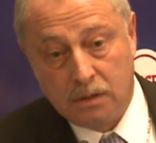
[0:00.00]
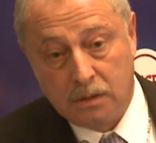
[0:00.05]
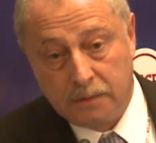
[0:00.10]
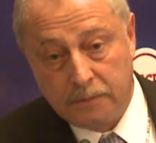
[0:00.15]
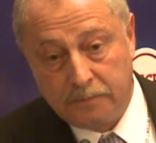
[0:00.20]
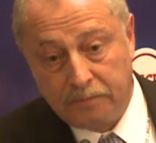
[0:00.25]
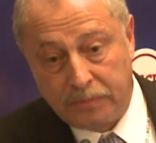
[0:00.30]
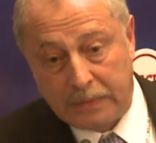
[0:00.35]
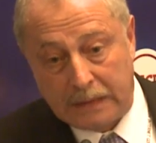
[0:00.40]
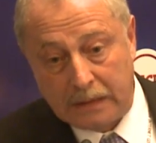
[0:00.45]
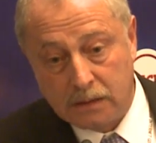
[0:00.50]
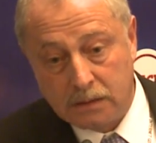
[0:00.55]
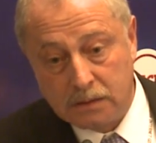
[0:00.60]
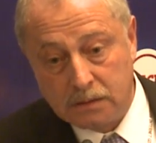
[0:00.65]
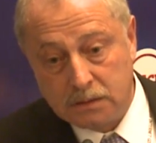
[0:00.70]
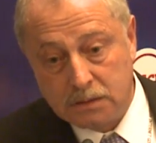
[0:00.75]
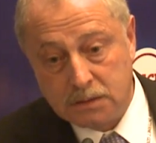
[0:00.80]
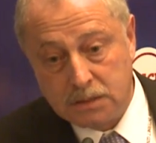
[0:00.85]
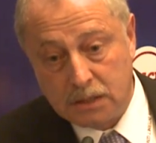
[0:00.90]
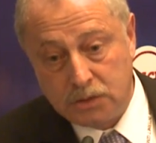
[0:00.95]
you
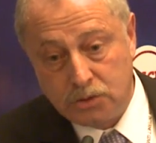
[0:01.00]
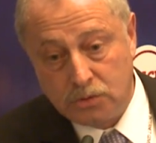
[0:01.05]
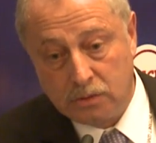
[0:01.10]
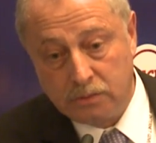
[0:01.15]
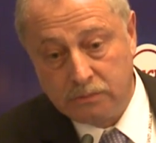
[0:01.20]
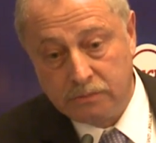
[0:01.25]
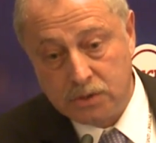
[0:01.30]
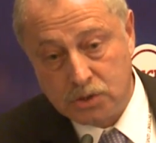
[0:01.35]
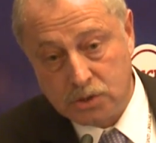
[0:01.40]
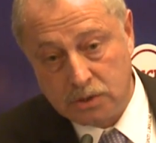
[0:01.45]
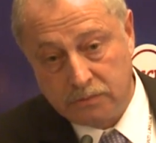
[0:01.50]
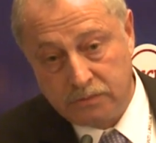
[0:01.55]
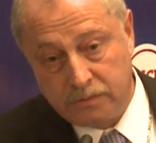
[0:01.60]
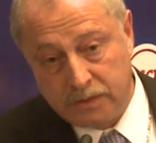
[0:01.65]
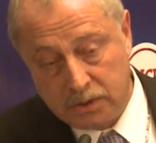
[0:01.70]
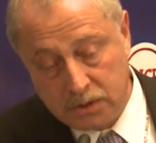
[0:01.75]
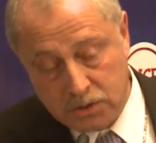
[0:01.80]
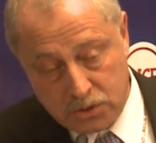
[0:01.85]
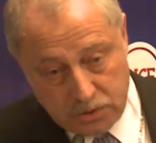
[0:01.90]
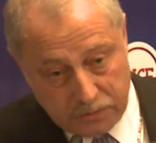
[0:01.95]
might think that this is a
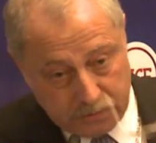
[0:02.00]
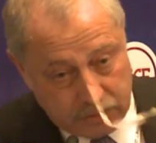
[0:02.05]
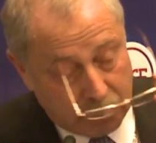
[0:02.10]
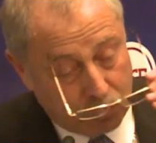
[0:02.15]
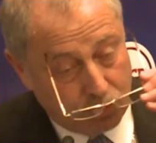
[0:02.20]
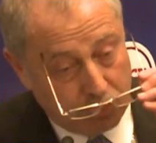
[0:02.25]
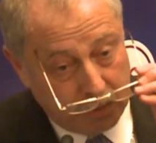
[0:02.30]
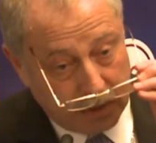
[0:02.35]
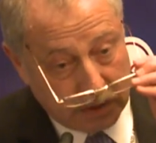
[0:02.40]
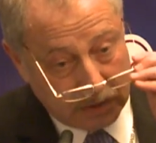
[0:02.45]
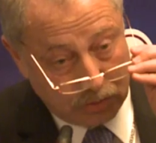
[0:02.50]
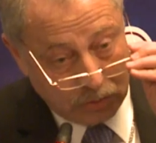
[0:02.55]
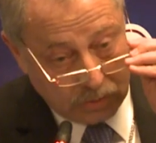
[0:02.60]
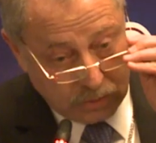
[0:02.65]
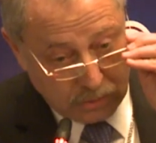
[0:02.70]
philosophical